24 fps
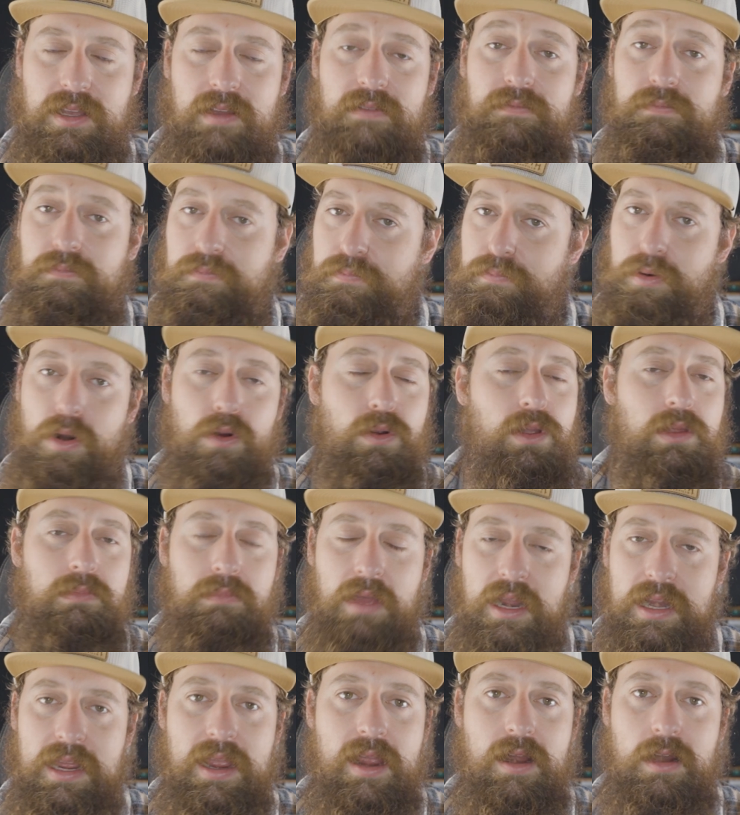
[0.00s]
I've broken
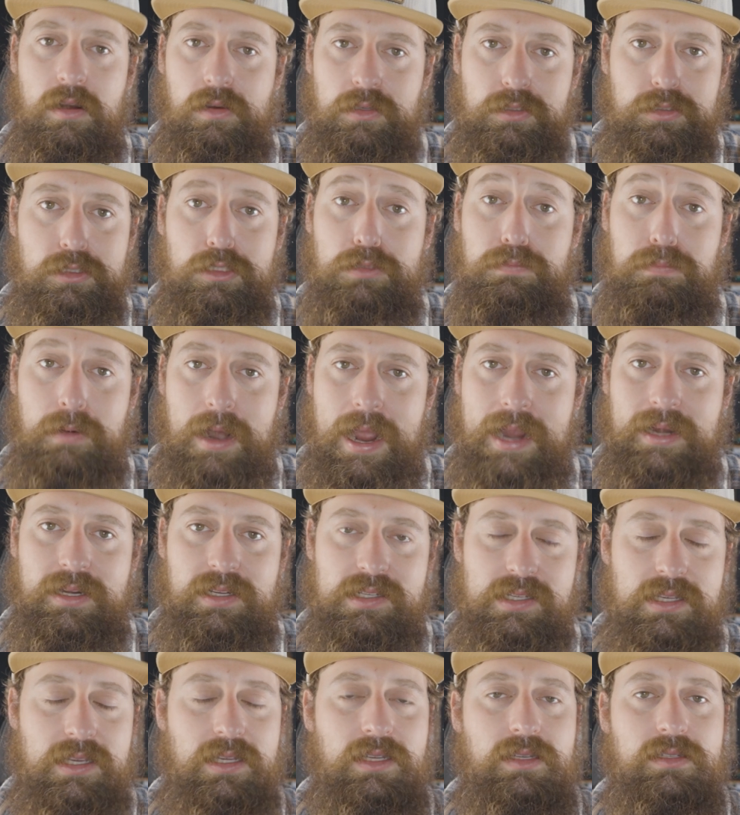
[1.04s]
many arrows just
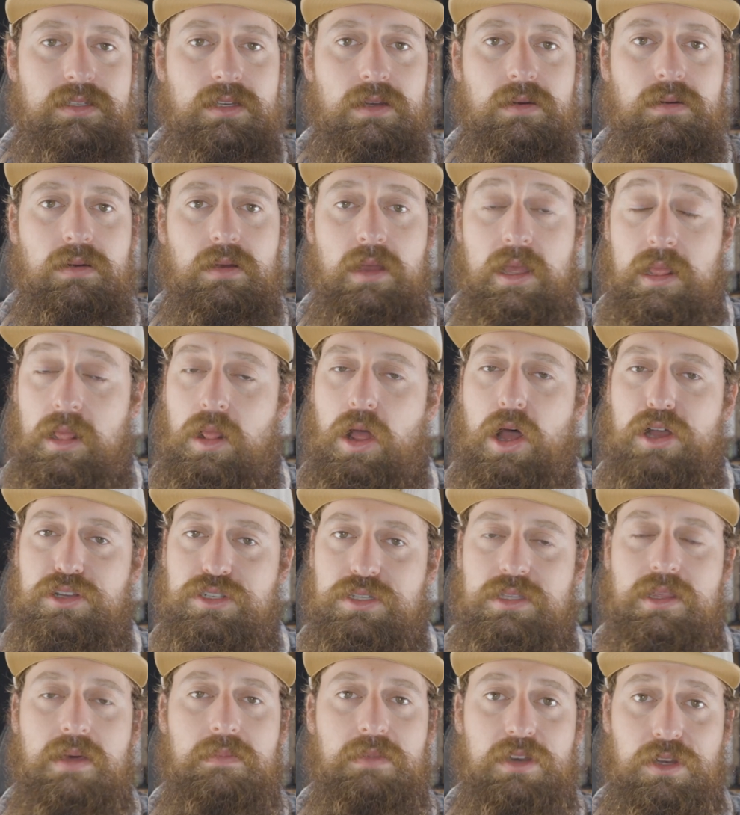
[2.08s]
practicing, and
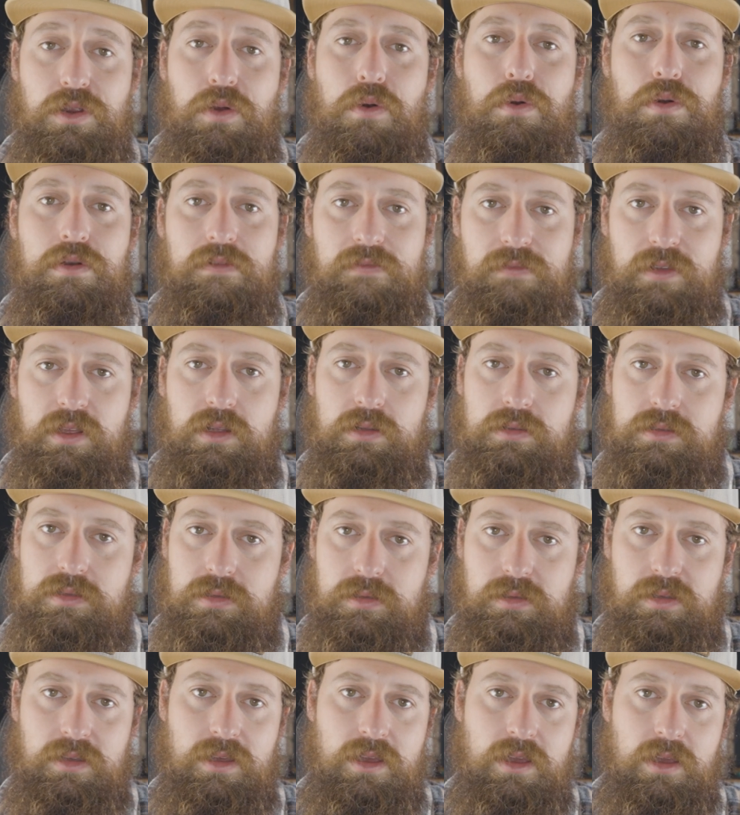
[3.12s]
lost them in
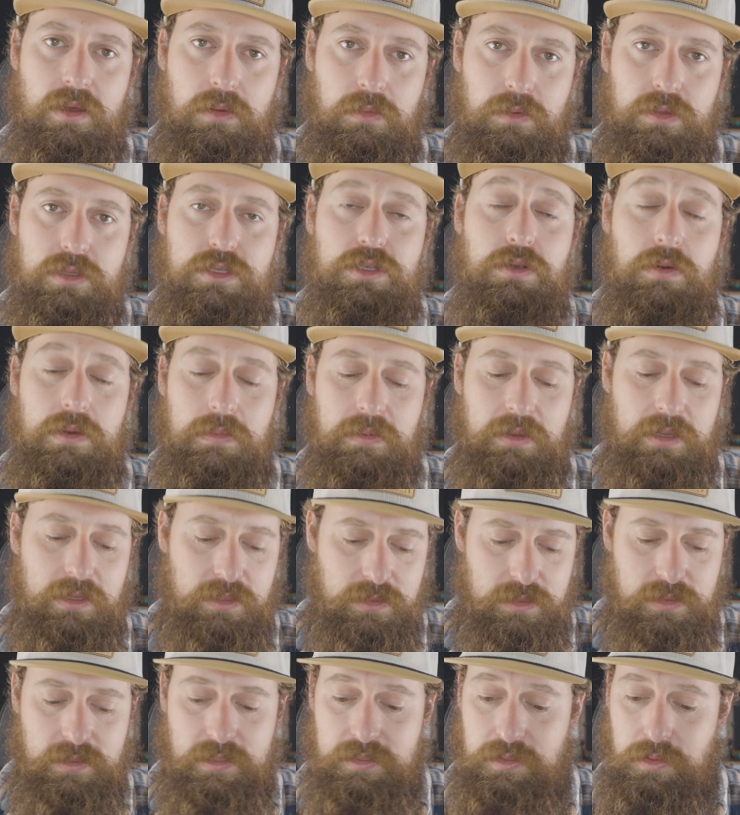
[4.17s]
cornfields with
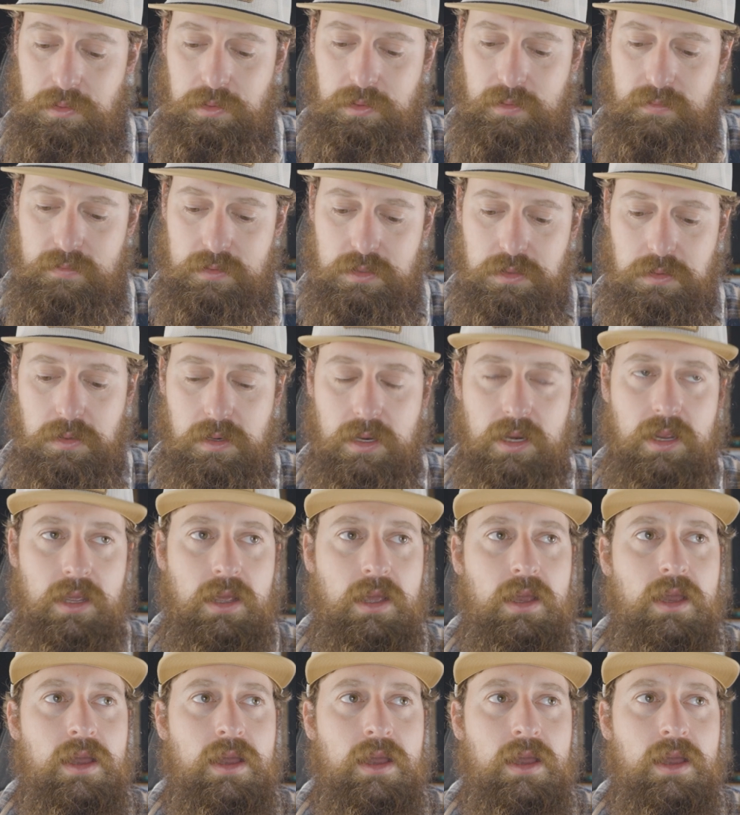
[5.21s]
soybeans. That's a whole different story.